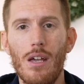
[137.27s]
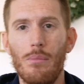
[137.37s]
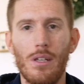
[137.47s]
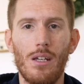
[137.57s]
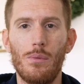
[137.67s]

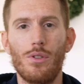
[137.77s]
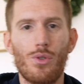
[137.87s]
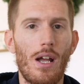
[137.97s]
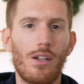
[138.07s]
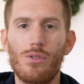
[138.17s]
Being able to
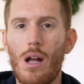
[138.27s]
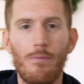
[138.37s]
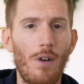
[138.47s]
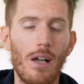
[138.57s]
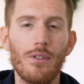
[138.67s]
drag and
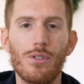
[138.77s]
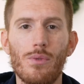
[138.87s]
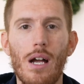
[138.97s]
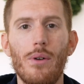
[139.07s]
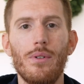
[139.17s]
drop files
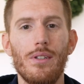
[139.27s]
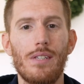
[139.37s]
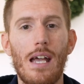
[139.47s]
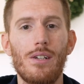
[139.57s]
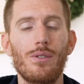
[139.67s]
around is
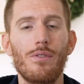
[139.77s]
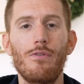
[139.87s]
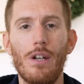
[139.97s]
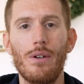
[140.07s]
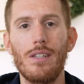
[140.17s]
actually
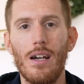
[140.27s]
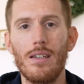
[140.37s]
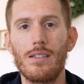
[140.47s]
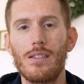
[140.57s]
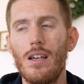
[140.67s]
very
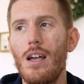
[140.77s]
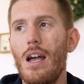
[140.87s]
nice.